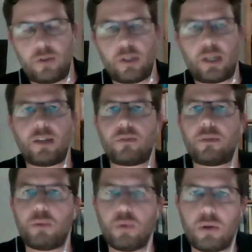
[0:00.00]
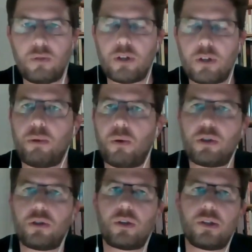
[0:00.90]
So in the case of the Buchwald
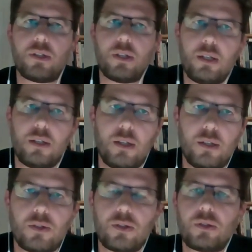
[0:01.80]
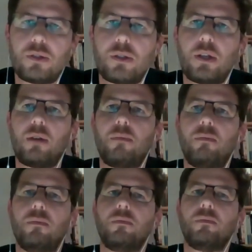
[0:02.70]
report, you can see this
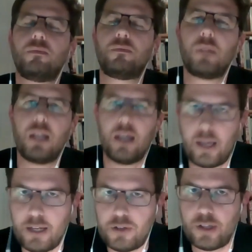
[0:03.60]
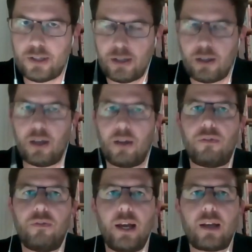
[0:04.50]
um, an interesting uh,
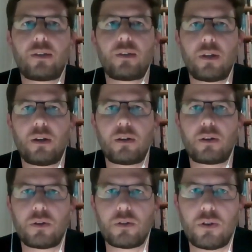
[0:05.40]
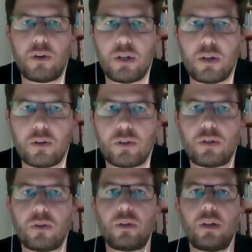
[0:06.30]
fact concerning
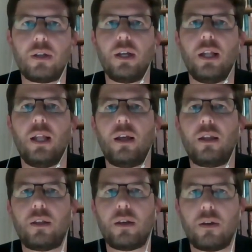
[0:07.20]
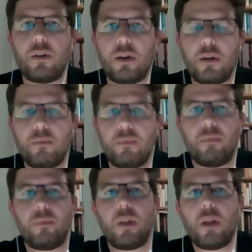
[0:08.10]
also the the um,